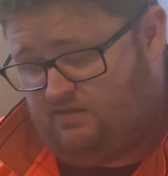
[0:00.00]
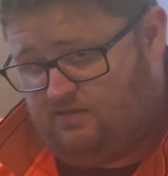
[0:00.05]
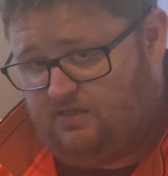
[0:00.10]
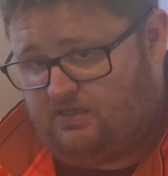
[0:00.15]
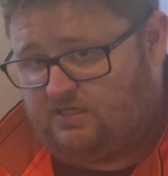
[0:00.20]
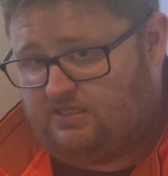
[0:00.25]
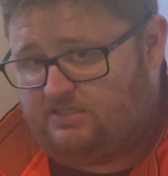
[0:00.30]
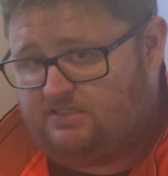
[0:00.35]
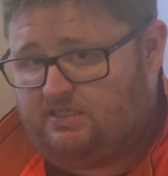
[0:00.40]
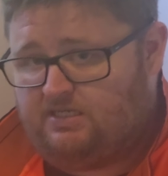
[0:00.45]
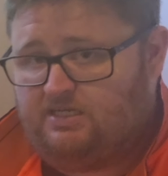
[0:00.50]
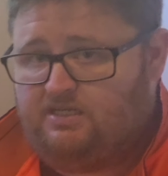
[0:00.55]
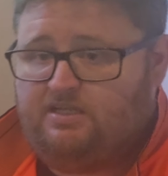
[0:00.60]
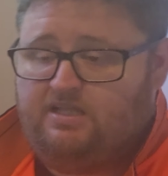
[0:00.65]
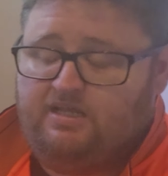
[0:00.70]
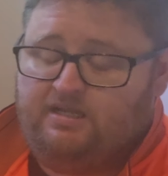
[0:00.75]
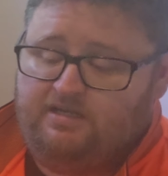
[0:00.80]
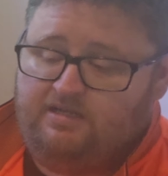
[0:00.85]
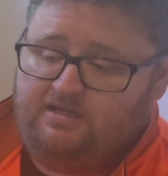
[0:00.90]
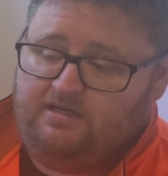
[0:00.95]
like I said,
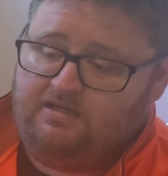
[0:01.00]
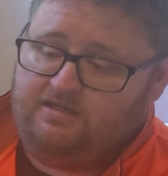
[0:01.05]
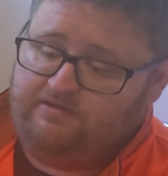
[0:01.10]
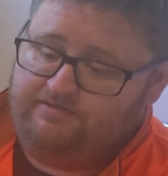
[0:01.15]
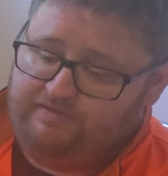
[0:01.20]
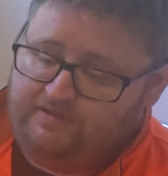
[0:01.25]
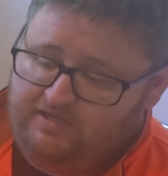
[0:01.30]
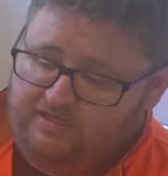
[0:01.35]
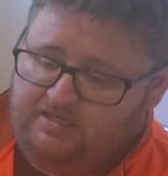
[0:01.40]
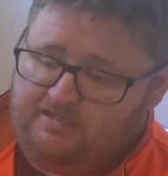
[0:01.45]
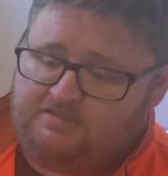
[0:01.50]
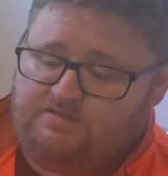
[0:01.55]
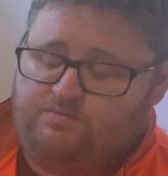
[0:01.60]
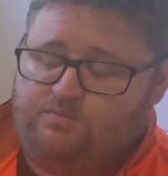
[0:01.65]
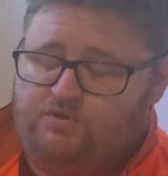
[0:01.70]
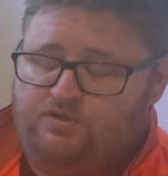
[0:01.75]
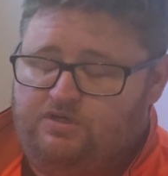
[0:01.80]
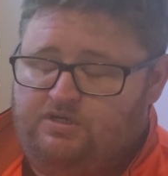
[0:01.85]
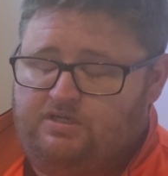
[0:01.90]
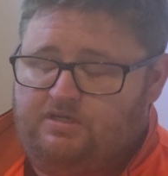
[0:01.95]
then if that doesn't
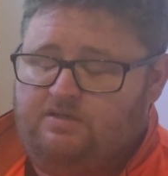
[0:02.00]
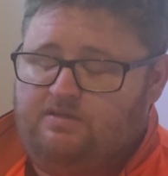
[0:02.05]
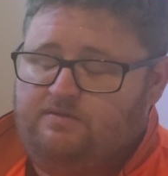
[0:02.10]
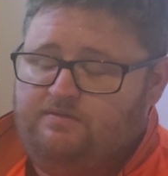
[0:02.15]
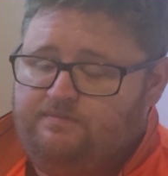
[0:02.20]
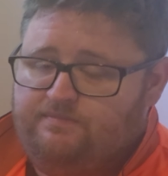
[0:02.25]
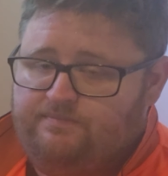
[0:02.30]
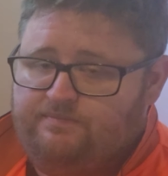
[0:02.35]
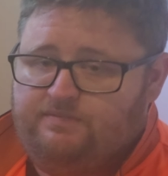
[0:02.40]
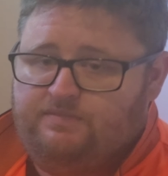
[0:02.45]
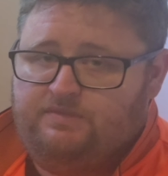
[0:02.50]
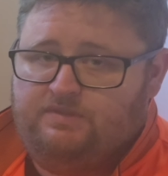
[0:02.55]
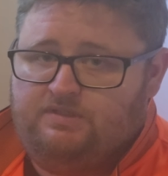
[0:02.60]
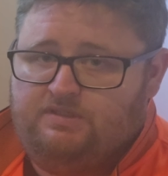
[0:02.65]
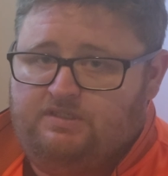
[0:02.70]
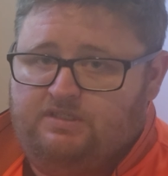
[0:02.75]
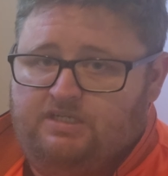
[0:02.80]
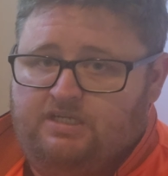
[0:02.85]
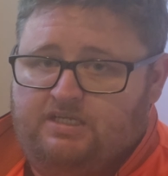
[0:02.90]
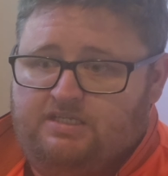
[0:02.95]
work,
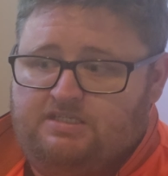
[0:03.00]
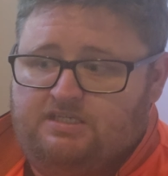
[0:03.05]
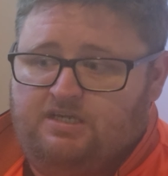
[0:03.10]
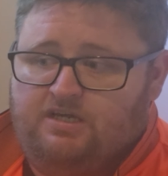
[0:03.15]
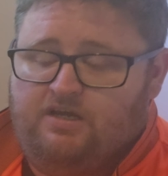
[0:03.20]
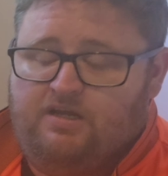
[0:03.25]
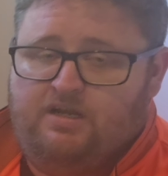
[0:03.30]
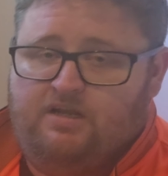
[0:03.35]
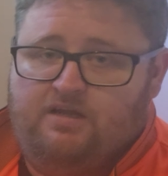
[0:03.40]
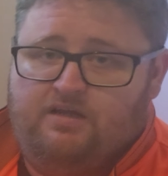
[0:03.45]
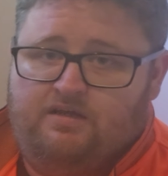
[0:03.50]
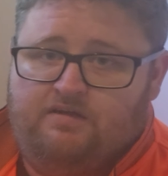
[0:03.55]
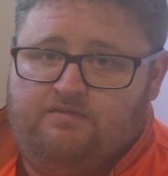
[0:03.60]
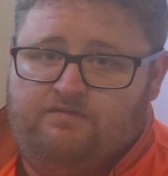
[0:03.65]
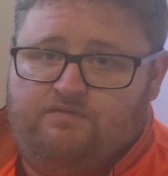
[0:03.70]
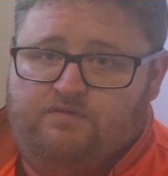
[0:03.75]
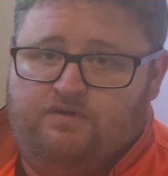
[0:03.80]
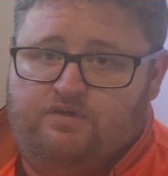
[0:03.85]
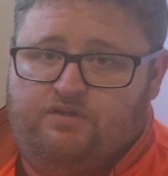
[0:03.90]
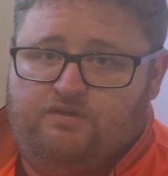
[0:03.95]
you need to go
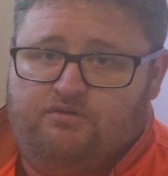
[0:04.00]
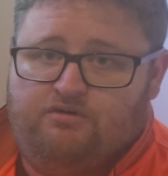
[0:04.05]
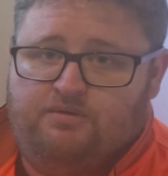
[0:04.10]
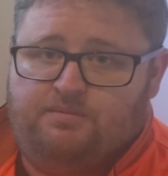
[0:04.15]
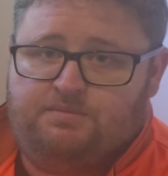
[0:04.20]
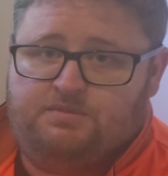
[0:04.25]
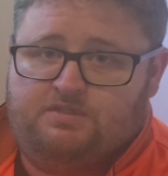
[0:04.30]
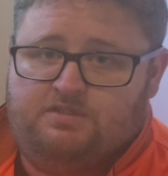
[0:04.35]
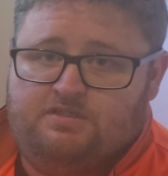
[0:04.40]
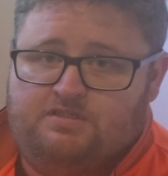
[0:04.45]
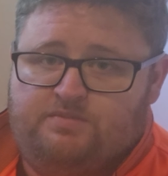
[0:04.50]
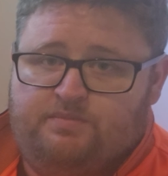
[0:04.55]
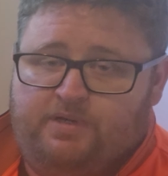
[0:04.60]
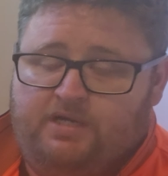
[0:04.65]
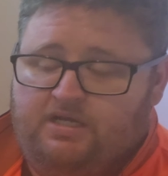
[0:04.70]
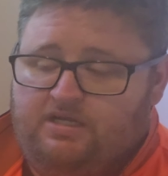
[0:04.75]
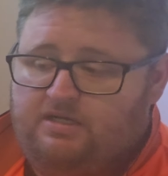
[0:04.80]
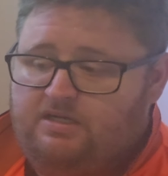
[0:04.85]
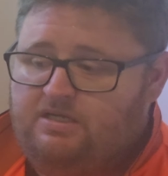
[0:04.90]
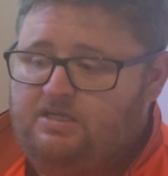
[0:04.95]
to further options.
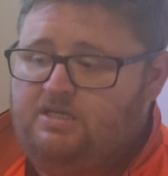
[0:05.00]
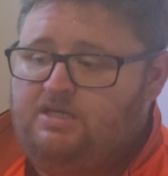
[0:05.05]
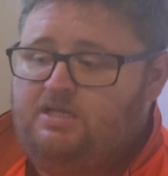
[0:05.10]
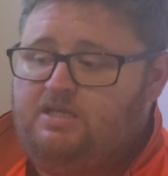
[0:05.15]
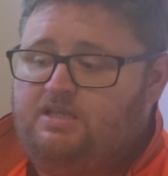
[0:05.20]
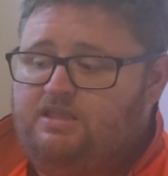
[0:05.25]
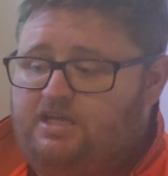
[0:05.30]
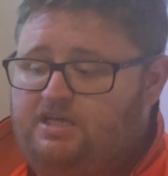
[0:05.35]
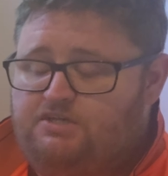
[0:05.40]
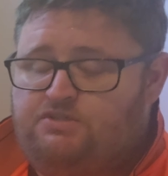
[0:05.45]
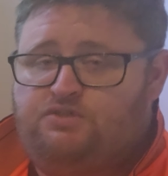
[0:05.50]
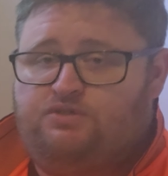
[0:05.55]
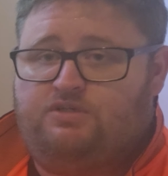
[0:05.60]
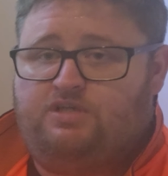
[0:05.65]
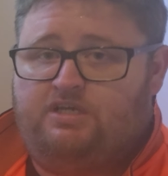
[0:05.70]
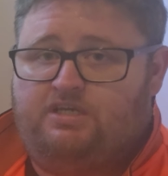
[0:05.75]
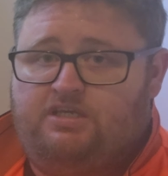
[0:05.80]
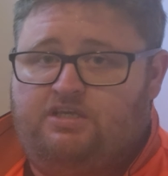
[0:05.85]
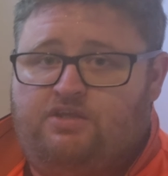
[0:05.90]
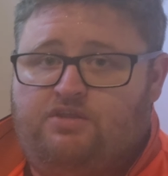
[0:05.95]
But that should
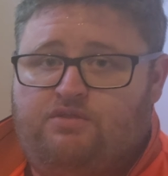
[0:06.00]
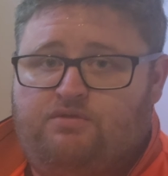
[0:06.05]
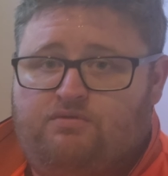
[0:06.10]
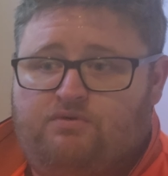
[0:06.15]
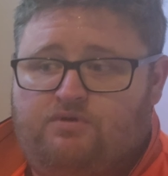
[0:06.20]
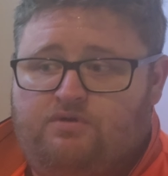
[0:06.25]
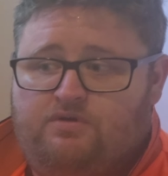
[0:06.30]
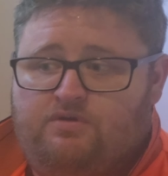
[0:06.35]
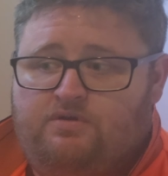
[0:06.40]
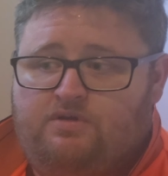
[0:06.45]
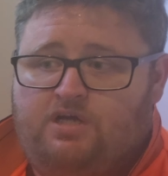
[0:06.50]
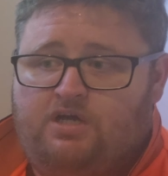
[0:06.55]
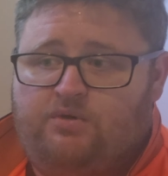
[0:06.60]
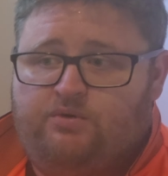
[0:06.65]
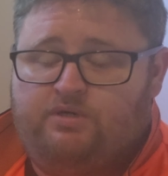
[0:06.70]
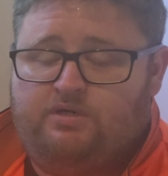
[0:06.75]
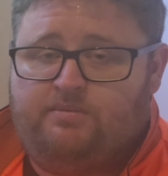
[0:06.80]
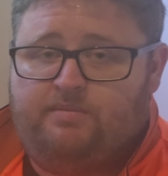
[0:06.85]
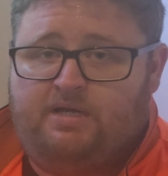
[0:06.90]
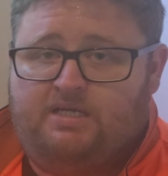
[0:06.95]
get you through, I
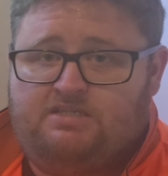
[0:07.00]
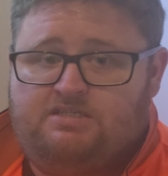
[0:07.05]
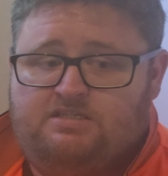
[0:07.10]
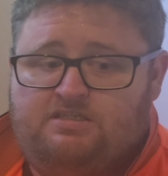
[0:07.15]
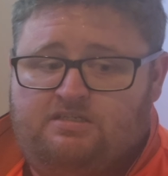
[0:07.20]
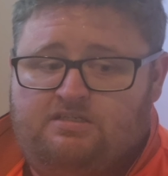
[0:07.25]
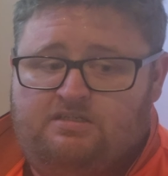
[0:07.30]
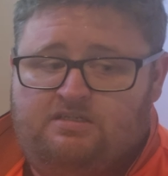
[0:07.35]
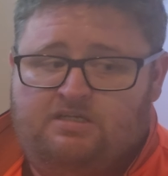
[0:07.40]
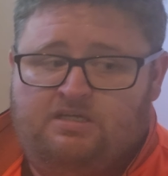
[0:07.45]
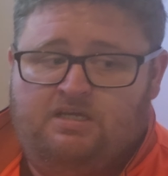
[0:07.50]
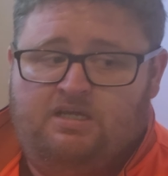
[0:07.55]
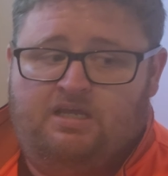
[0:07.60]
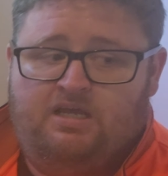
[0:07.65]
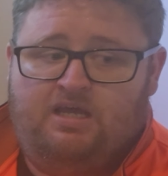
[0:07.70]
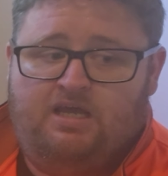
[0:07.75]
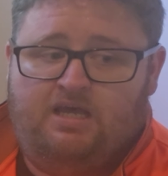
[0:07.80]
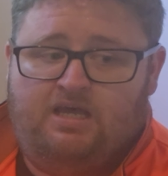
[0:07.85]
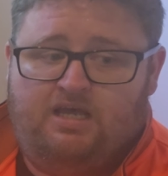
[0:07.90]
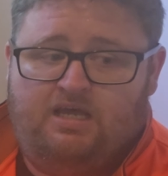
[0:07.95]
would imagine,
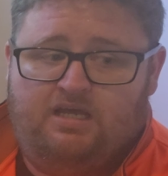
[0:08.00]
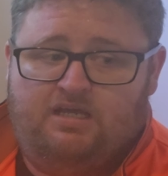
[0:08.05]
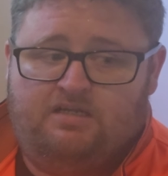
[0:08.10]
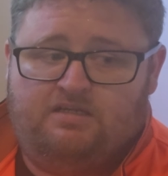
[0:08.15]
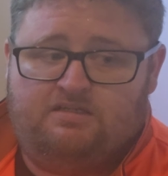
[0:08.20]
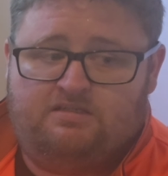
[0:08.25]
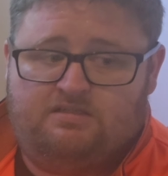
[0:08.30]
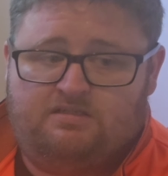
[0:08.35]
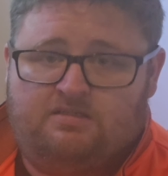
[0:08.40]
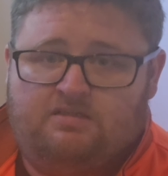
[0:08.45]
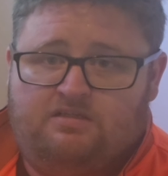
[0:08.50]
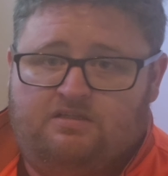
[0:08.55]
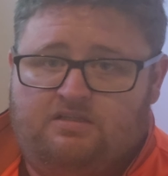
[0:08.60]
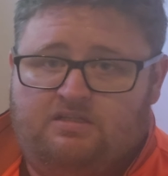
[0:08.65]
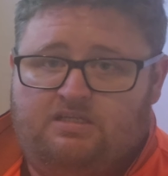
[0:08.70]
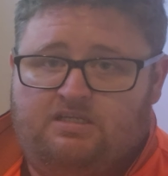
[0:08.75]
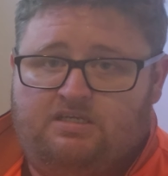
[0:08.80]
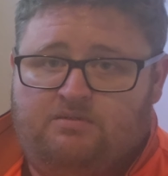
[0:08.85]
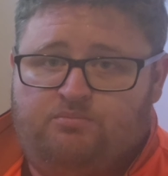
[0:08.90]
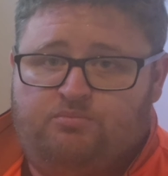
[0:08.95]
and
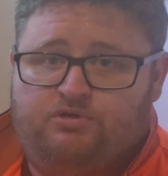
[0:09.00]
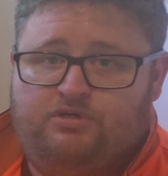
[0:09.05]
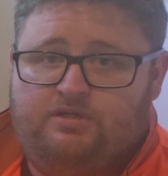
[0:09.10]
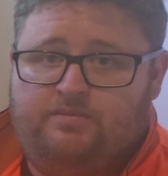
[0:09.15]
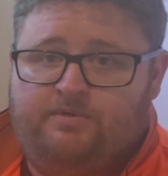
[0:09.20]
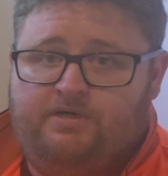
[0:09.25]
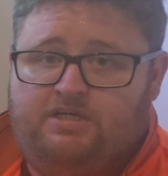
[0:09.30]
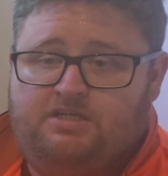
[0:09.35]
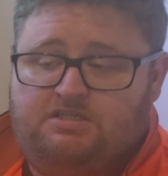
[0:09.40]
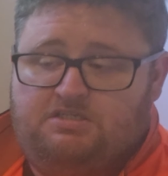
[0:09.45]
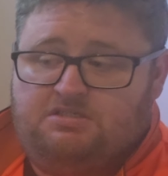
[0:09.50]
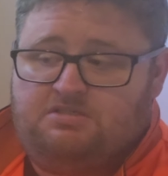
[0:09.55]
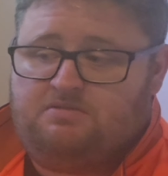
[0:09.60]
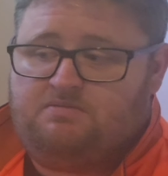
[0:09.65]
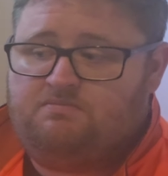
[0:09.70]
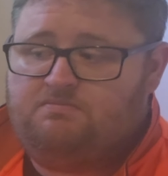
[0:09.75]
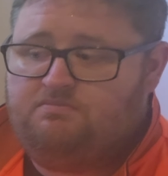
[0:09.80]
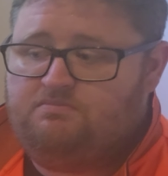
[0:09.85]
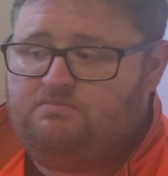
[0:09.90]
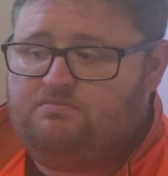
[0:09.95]
clear pretty much
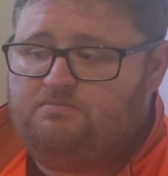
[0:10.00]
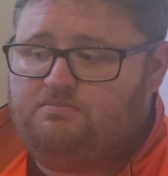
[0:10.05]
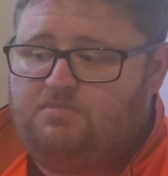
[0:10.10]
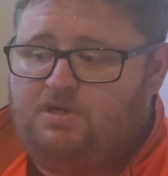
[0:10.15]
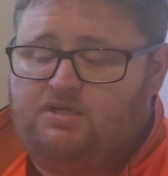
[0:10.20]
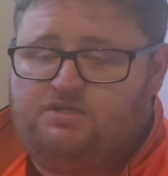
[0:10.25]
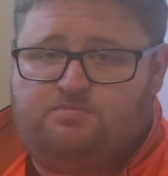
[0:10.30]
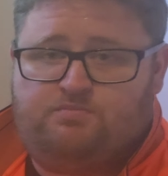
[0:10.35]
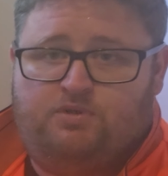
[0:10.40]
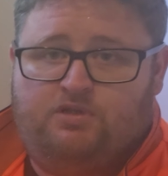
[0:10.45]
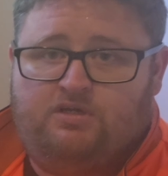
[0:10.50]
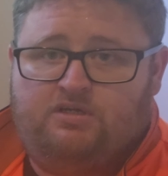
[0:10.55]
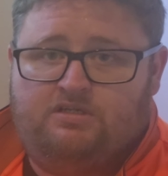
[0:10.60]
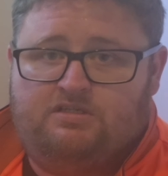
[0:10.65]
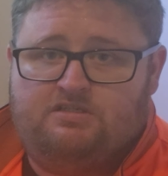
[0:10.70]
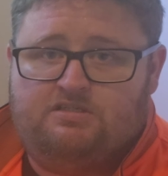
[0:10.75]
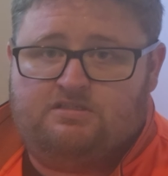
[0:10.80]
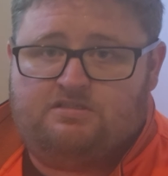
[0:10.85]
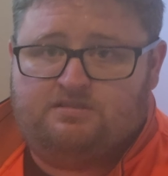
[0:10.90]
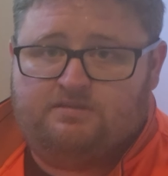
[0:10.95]
most
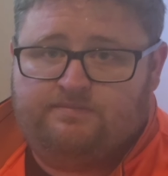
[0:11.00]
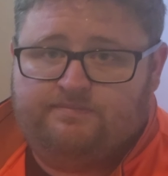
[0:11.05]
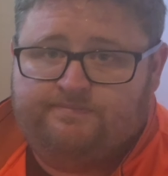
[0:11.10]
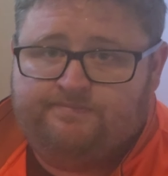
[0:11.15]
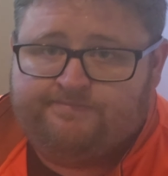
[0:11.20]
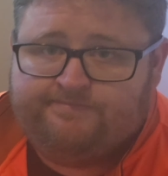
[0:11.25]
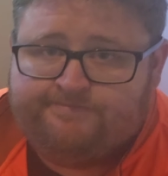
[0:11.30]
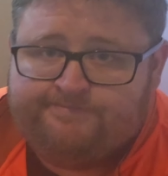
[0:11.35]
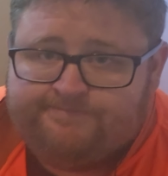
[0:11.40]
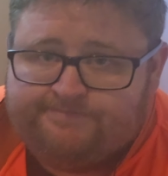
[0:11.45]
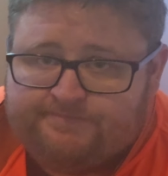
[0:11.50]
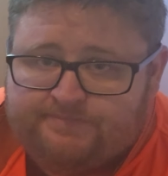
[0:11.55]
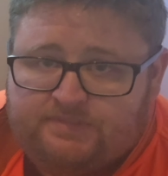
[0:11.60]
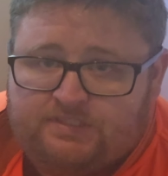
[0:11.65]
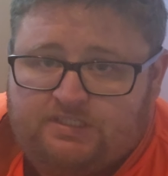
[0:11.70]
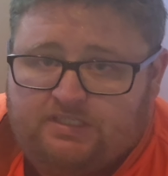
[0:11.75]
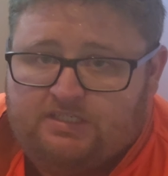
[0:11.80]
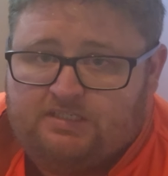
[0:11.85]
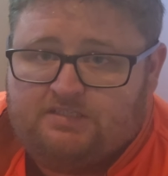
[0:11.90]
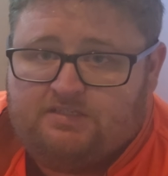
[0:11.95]
blockages.
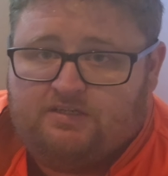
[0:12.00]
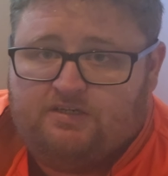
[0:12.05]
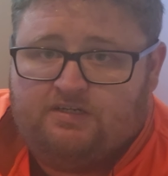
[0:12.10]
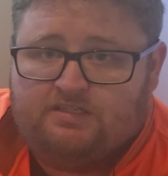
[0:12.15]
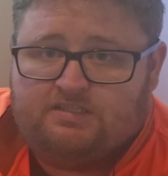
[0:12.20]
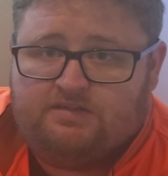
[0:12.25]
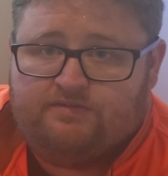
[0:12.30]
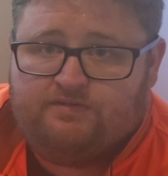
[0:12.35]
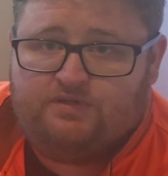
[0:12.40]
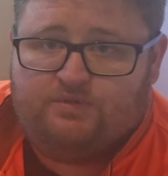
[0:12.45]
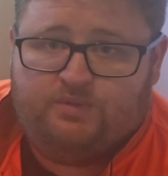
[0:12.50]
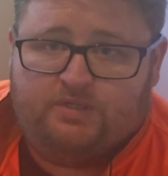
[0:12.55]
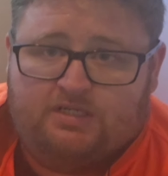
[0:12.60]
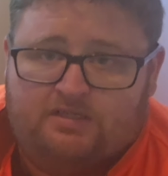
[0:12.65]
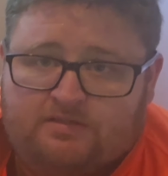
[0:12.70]
Cheers guys, have a good one.